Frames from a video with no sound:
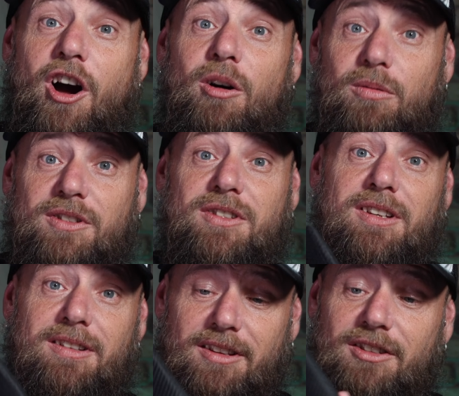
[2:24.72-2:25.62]
I was
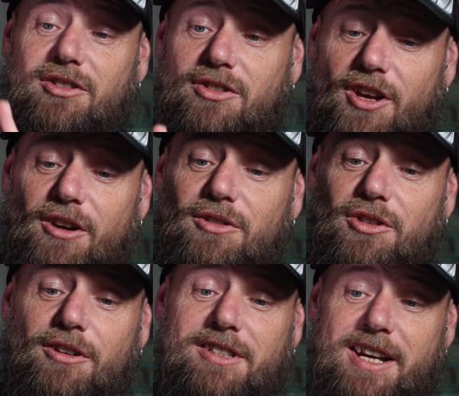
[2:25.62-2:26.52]
so
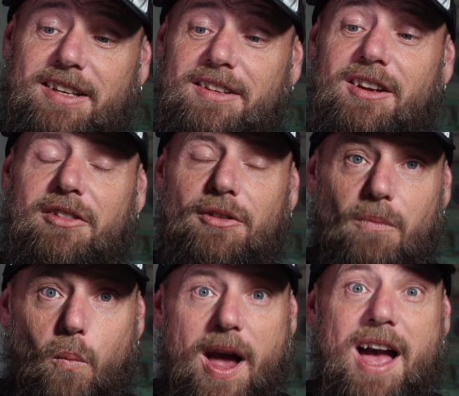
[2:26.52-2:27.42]
shocked at it. I thought,
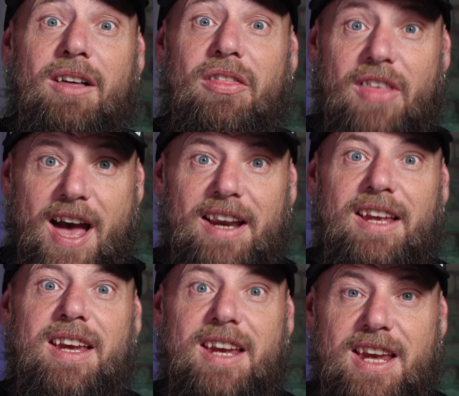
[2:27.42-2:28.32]
wow, that
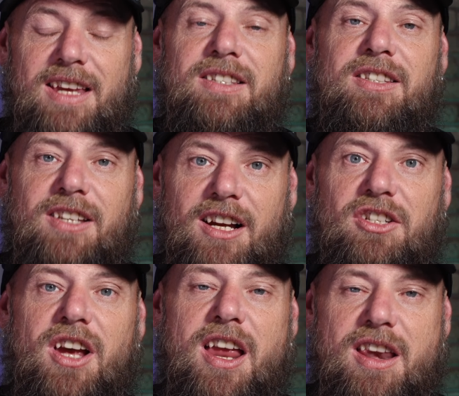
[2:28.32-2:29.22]
is
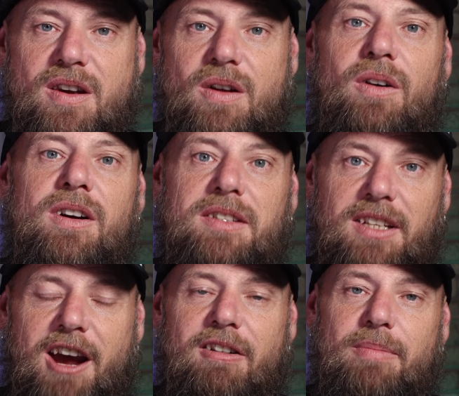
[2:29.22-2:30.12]
such a nice
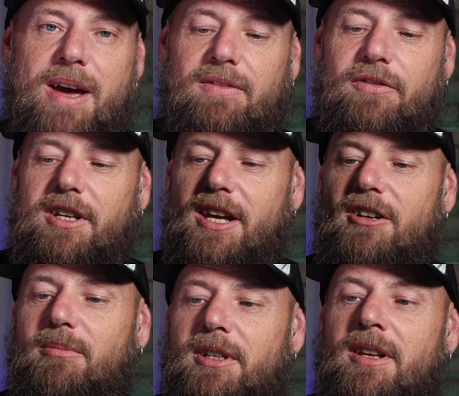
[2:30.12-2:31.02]
carry bag for your
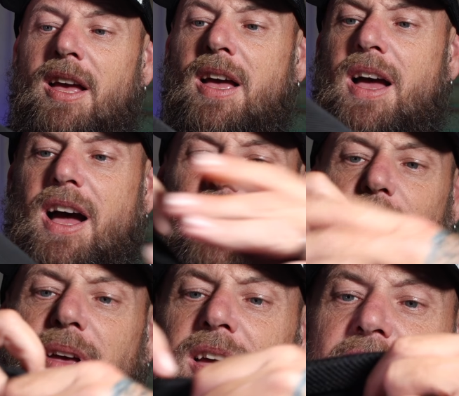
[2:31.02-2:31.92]
helmet.
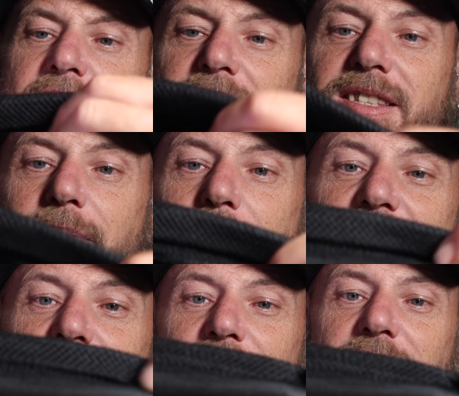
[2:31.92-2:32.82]
It's a
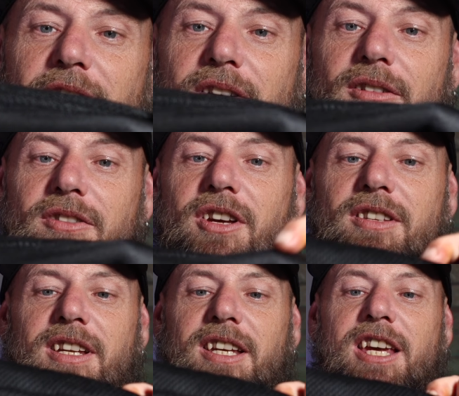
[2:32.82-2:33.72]
mesh material, so it's
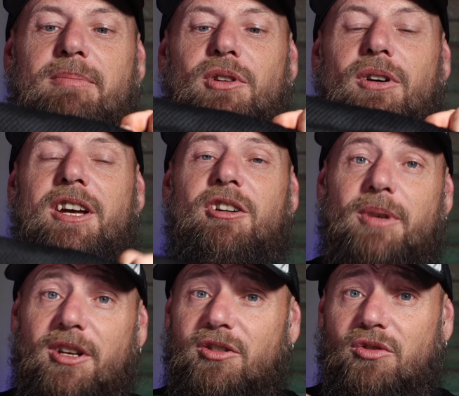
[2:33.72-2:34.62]
going to keep your
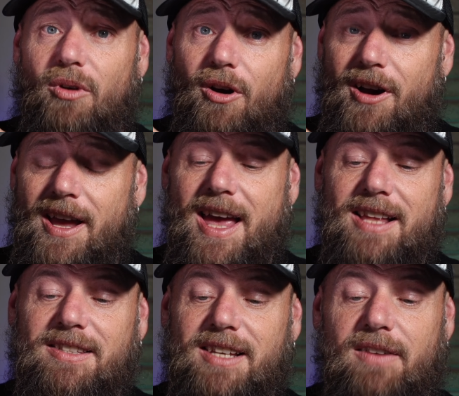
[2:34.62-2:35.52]
helmet dry
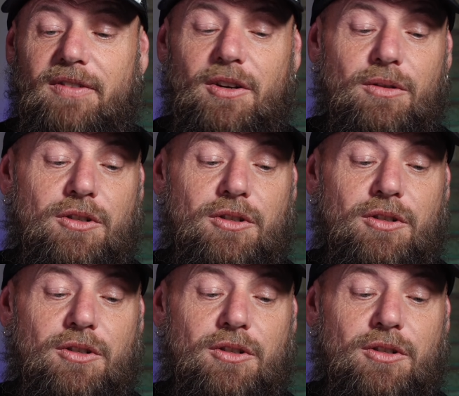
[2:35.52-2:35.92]
and safe at all